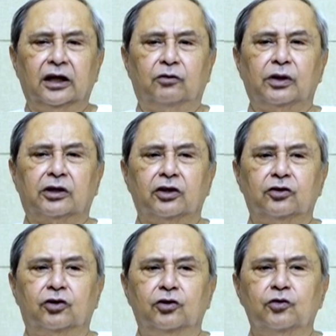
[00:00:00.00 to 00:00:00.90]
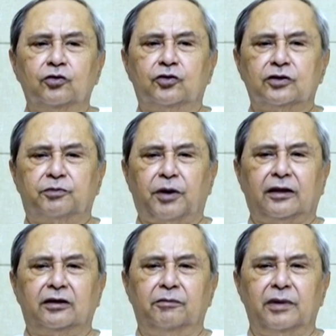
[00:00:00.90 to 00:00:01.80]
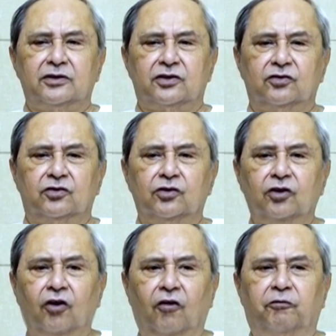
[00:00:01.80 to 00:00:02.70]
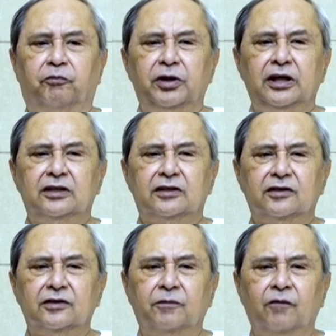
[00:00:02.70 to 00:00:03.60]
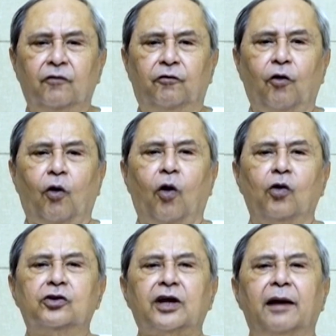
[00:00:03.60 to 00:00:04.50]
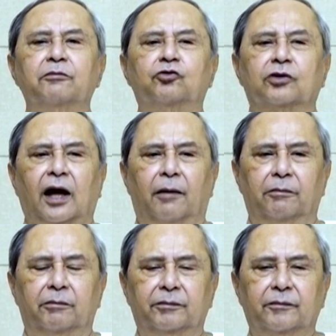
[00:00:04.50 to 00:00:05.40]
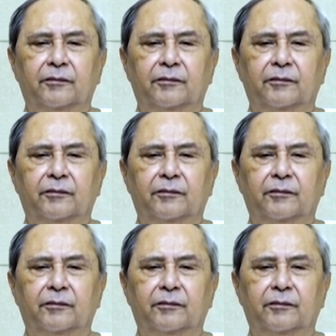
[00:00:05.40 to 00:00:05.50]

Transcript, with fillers: It will continue to spread the message of peace for all time to come.